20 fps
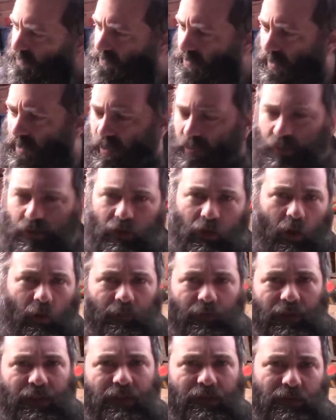that I will
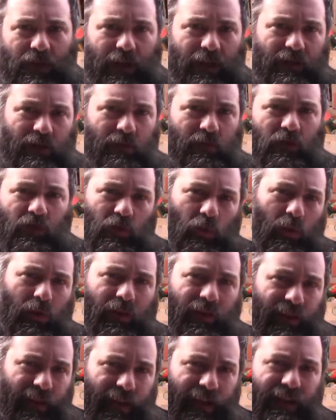hopefully try to sort
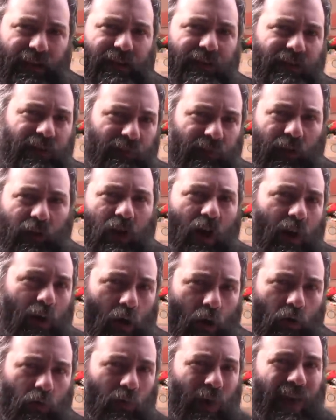things if they're not
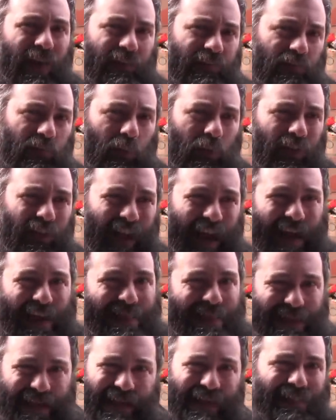already sorted. I
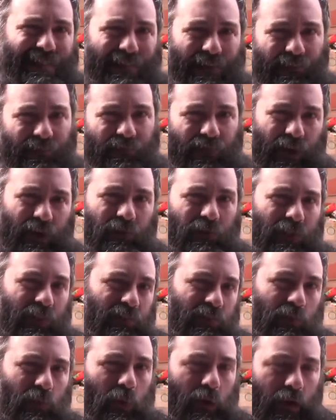think they're fairly
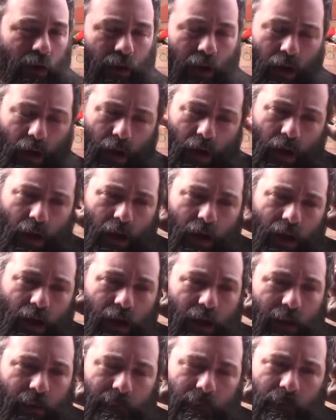sorted.
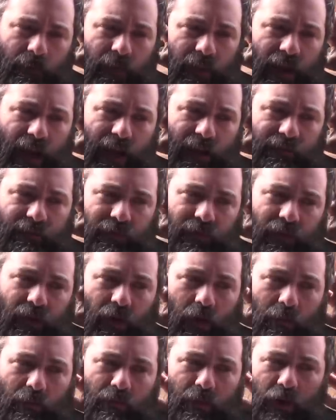Um, the,
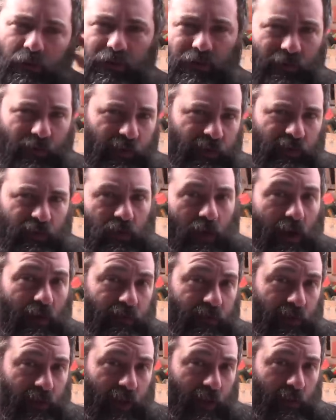most of the
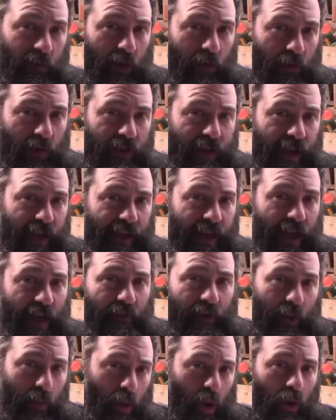Stryfes I think were already taken out.
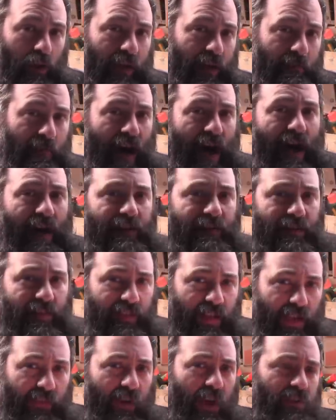They were all in a box and
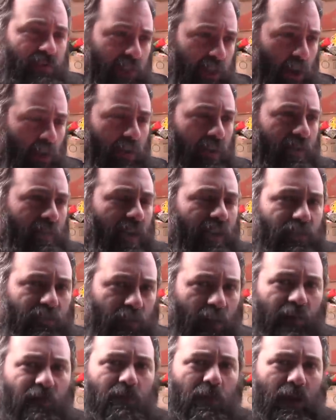they've actually gone into my
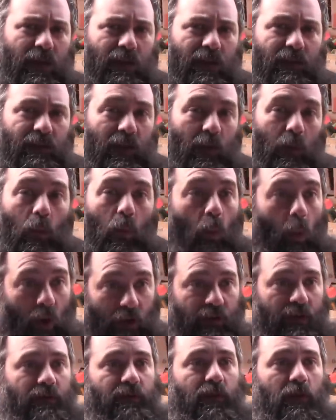Stryfe bin because it
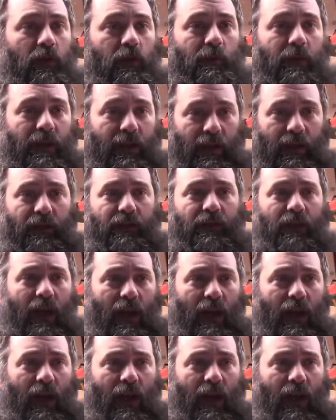wasn't full because